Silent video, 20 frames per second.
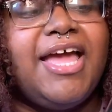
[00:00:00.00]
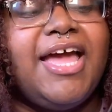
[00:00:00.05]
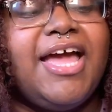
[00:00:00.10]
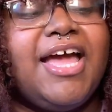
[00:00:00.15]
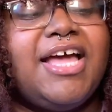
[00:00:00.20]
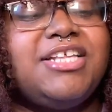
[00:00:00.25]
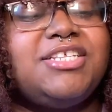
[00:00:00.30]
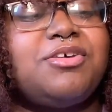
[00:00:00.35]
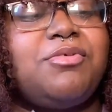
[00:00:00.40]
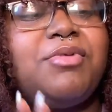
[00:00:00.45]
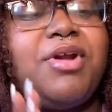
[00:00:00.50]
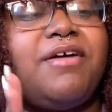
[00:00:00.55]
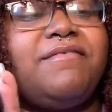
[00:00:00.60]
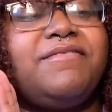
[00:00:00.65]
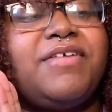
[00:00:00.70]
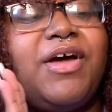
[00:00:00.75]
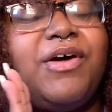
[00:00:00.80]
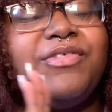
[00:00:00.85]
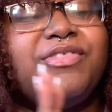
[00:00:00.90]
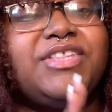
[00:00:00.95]
And so when I
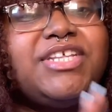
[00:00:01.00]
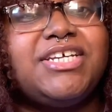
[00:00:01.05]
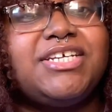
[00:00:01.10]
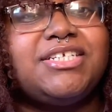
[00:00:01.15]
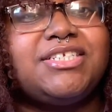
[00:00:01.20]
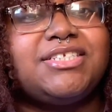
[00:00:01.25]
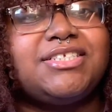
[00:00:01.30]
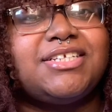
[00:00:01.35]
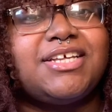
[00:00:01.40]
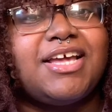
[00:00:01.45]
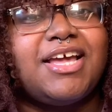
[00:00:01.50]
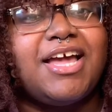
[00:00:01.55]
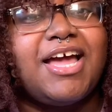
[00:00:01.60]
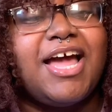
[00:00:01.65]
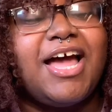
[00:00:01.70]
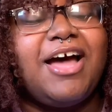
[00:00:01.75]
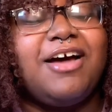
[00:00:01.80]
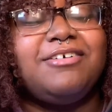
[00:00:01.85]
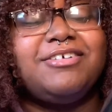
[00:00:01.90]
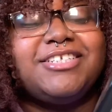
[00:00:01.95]
found this,
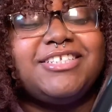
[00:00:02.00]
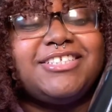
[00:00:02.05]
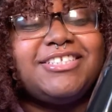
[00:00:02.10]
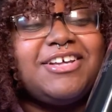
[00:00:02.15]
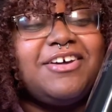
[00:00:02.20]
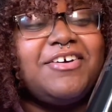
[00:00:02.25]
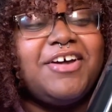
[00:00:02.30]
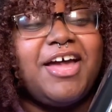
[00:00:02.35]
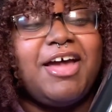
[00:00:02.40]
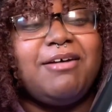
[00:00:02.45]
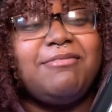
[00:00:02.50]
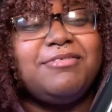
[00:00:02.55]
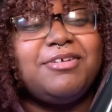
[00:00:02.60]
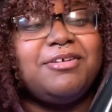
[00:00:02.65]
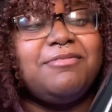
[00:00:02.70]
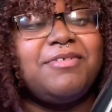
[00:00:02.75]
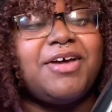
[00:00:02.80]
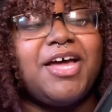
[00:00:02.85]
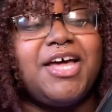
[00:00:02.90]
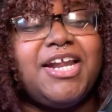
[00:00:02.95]
I was so happy
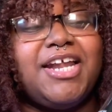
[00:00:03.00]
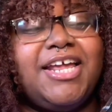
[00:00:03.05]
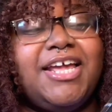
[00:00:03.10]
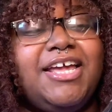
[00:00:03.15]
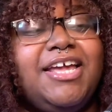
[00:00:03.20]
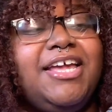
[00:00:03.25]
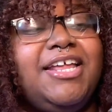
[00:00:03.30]
about it.